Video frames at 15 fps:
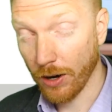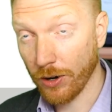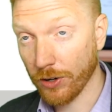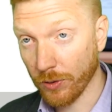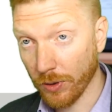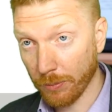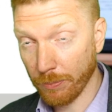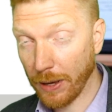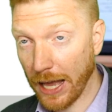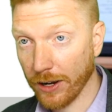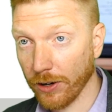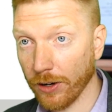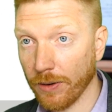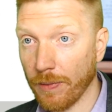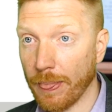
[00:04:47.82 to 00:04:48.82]
are doing
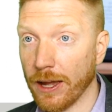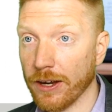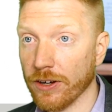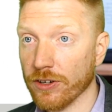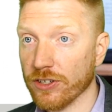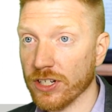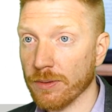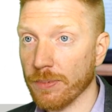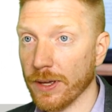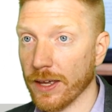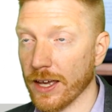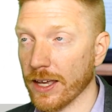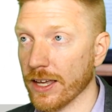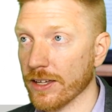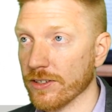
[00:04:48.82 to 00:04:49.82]
better, and your
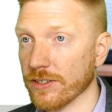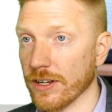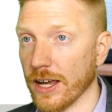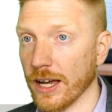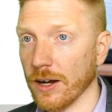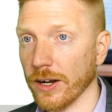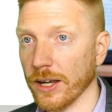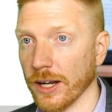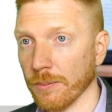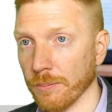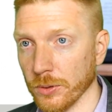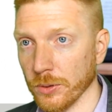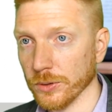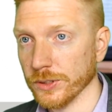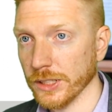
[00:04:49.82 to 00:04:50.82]
GPA is now getting
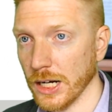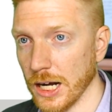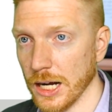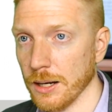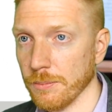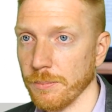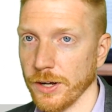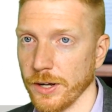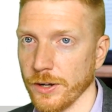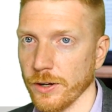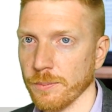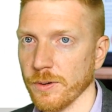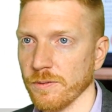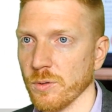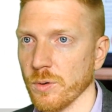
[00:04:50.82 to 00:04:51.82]
pulled up by your
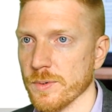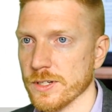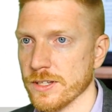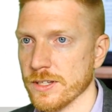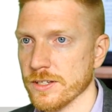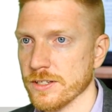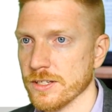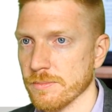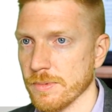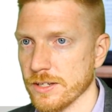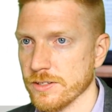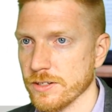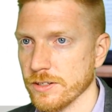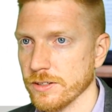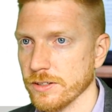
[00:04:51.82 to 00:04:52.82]
performance this
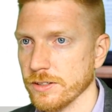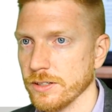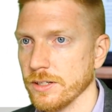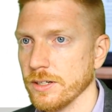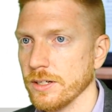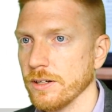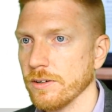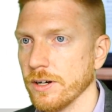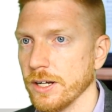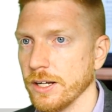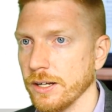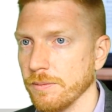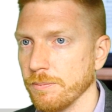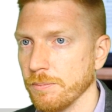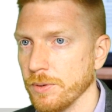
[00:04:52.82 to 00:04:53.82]
semester. Right?
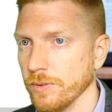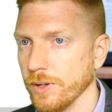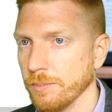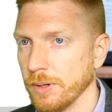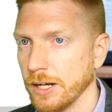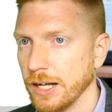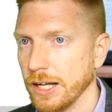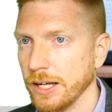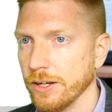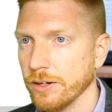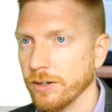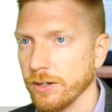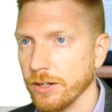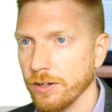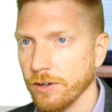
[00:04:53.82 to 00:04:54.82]
Pulled up
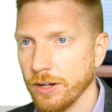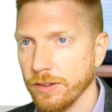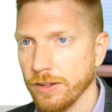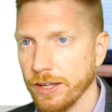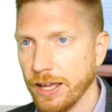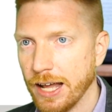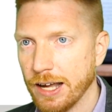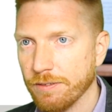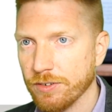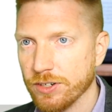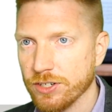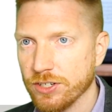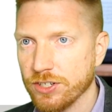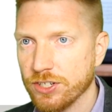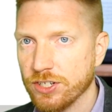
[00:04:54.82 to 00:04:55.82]
higher. Right? The
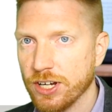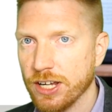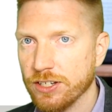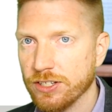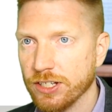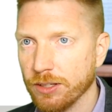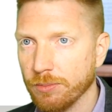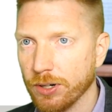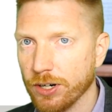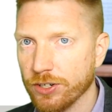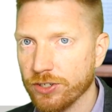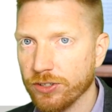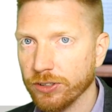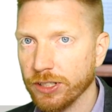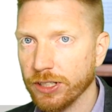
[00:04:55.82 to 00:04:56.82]
average is chasing the
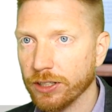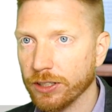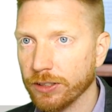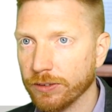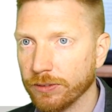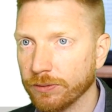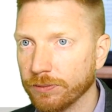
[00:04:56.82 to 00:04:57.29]
marginal here.